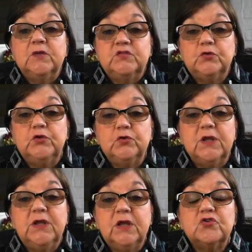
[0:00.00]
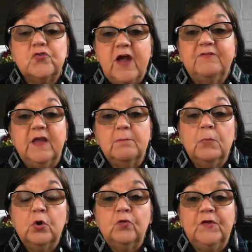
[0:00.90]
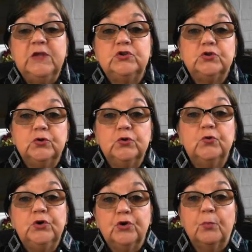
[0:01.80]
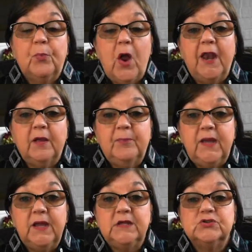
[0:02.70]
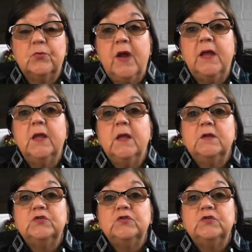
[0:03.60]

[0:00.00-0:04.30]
so you can get traffic moving to your product page, right?